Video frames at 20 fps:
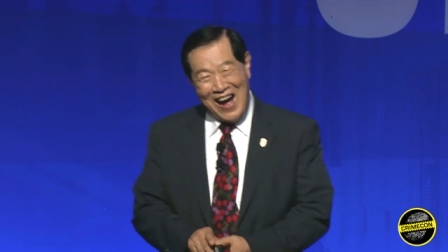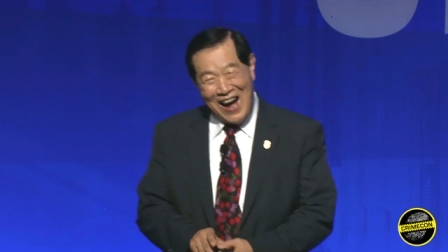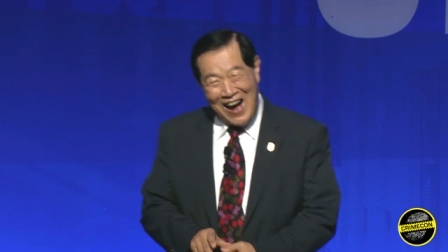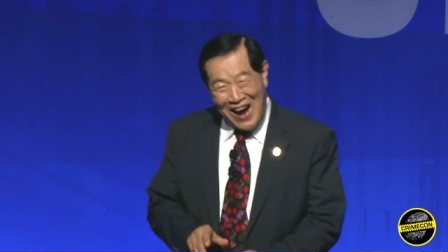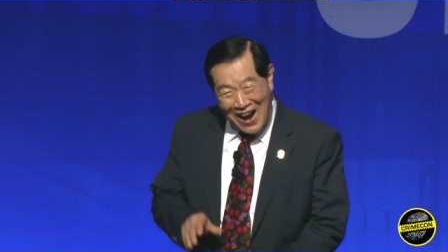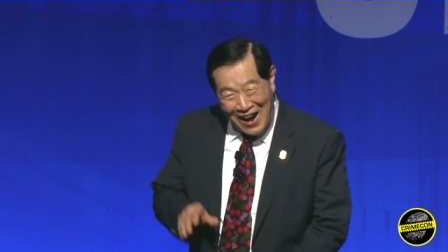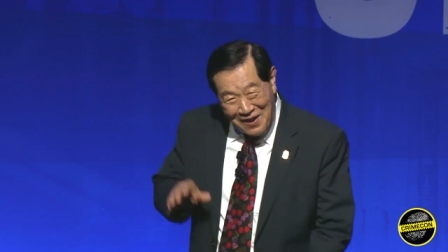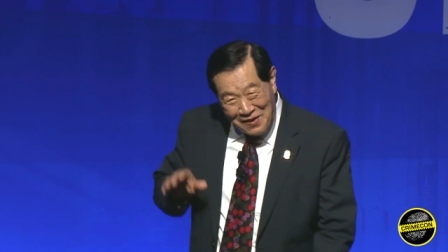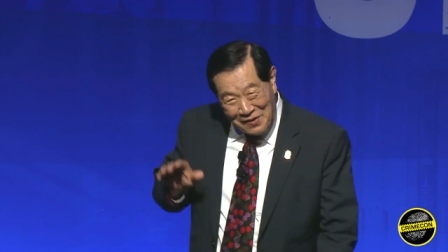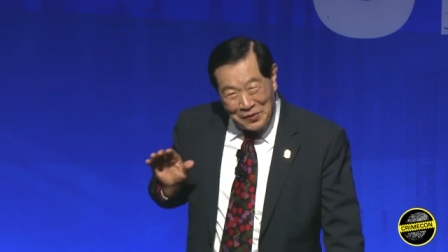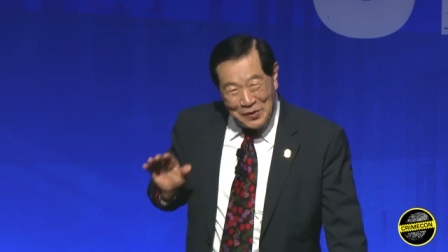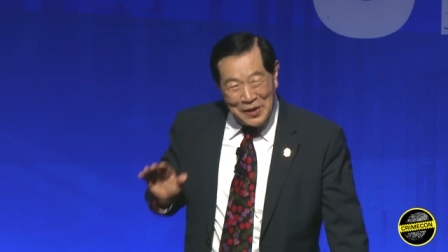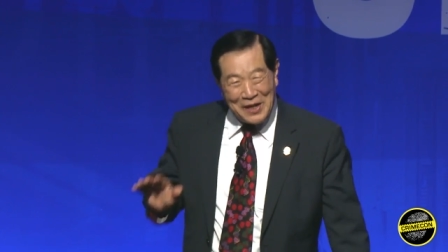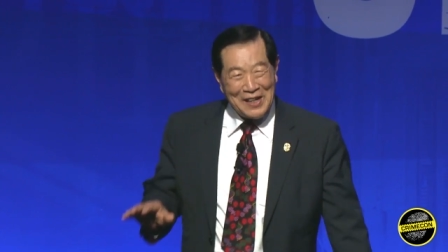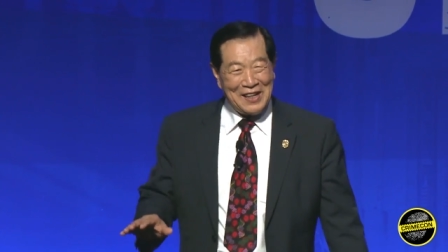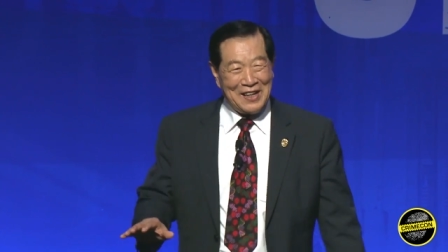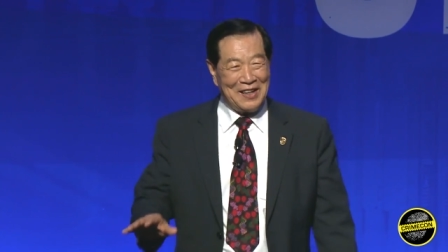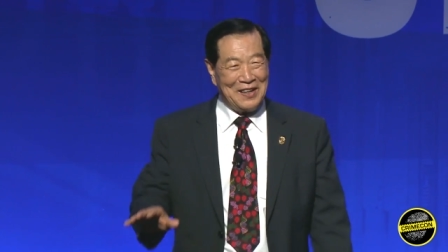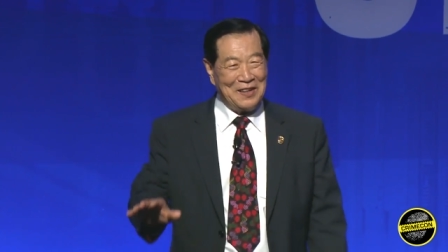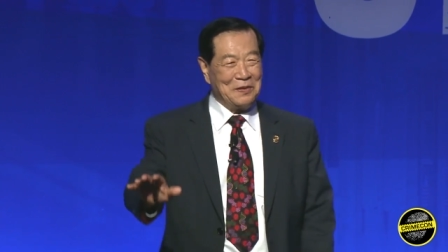I
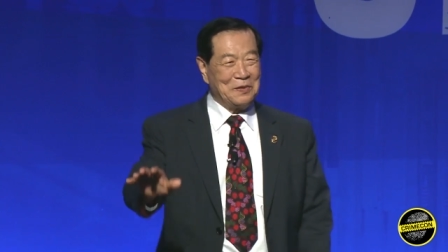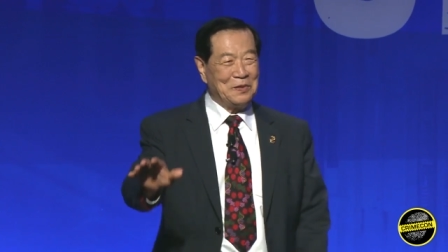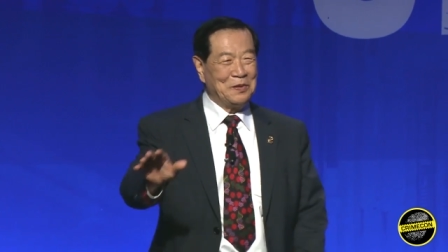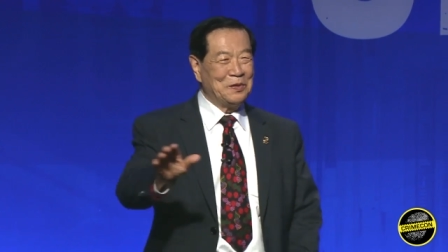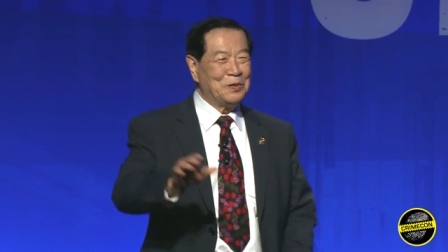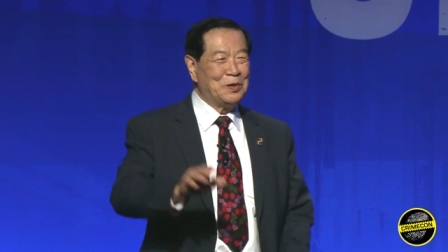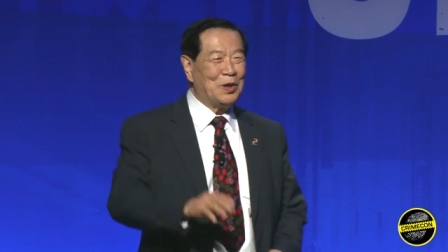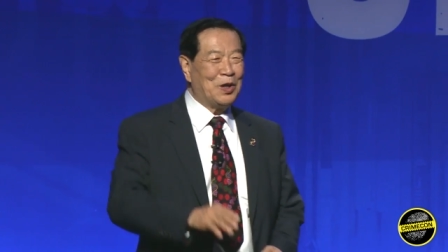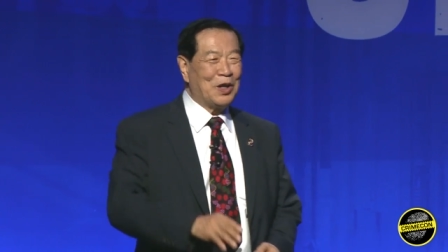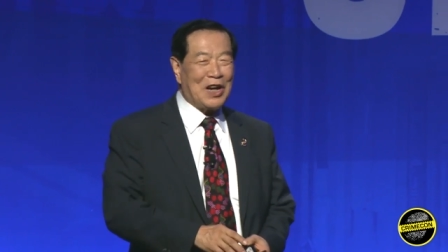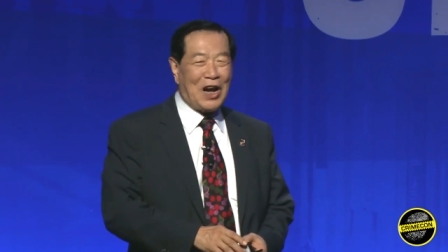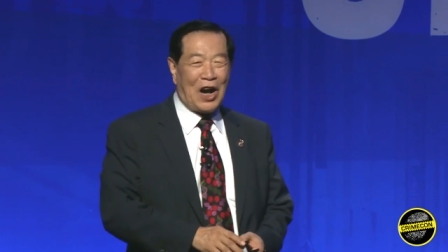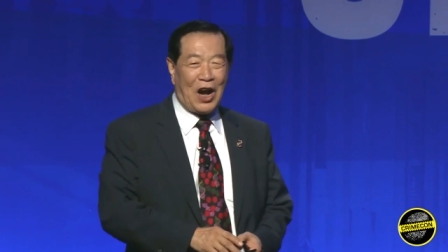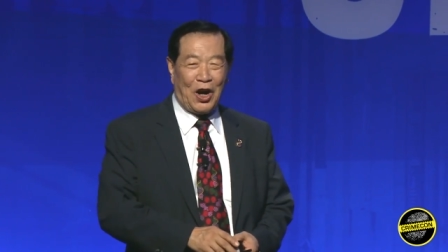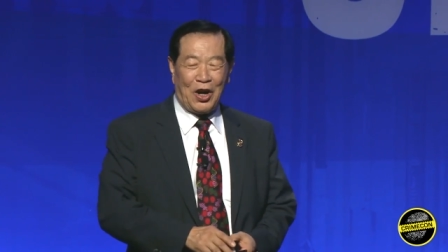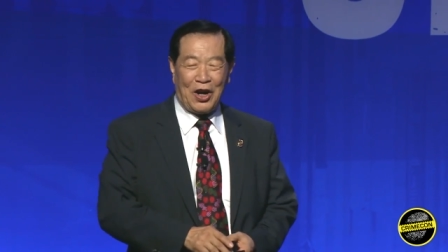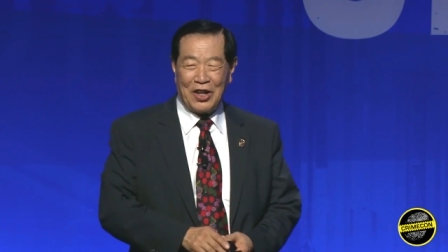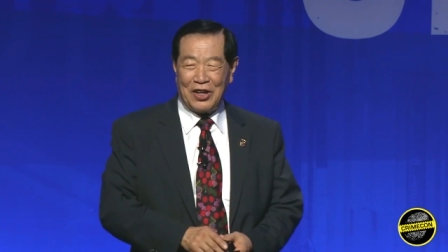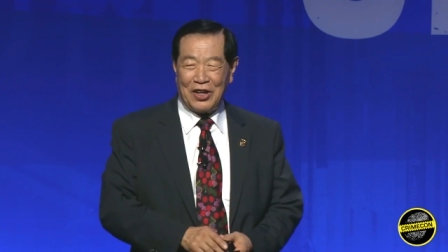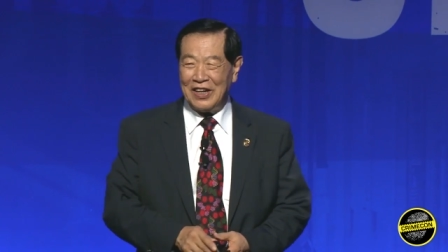really work
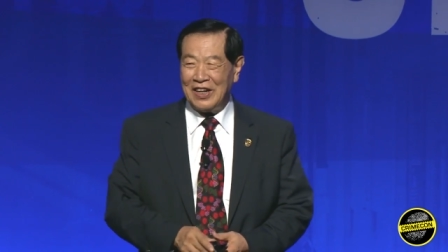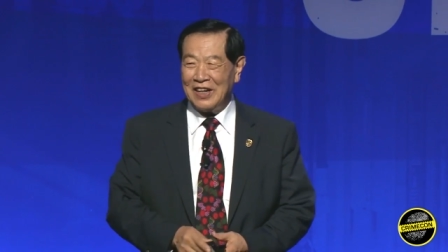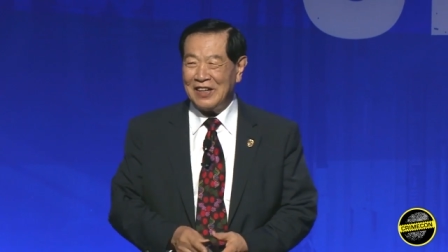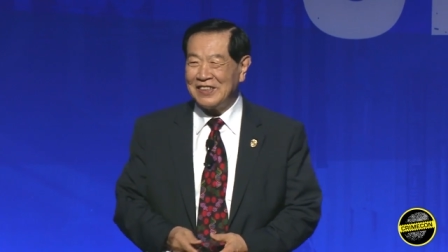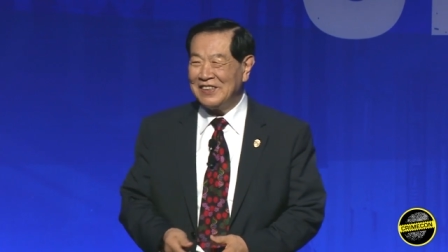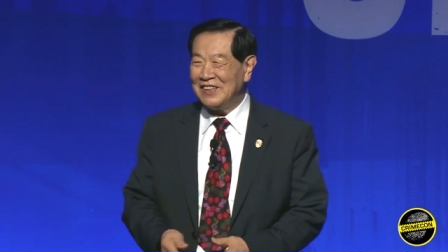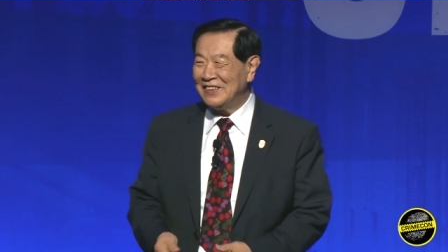hard on it,